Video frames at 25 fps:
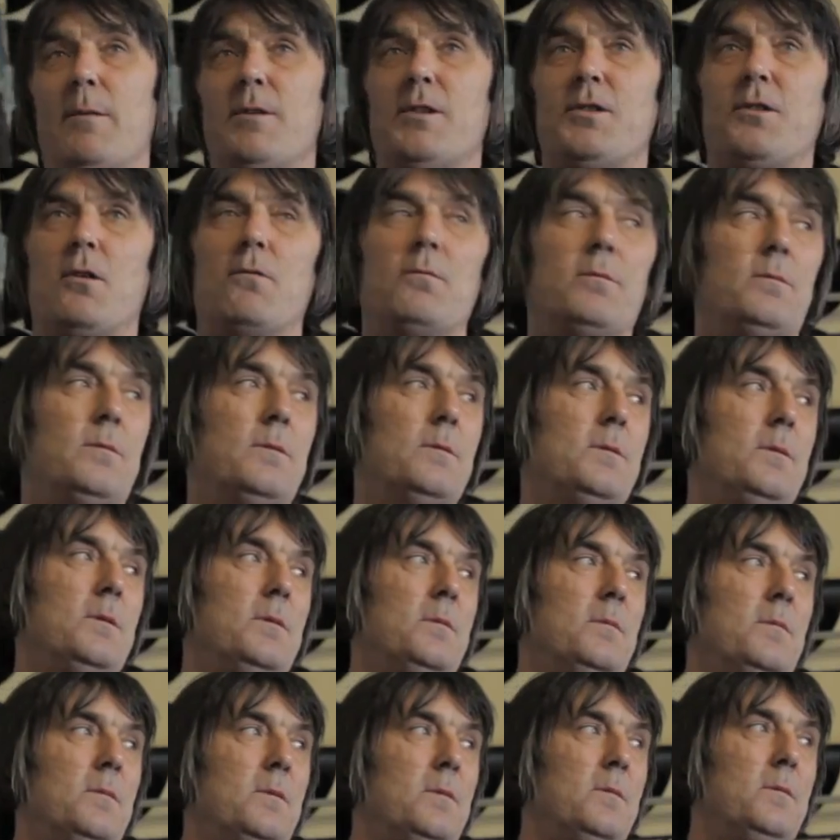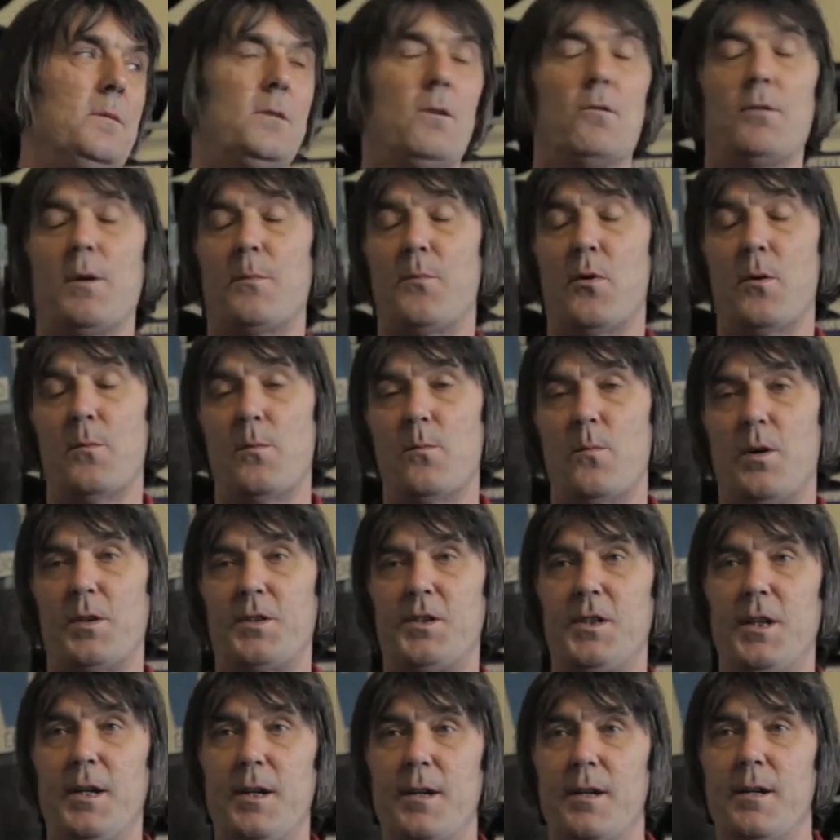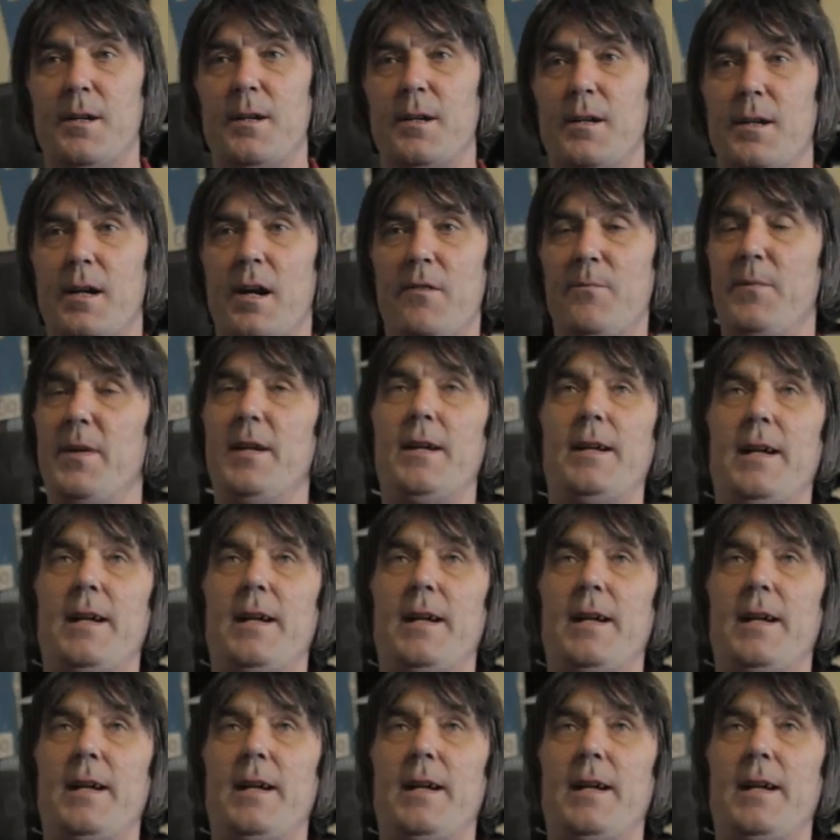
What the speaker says: I just go to the pub and watch it. I haven't been to the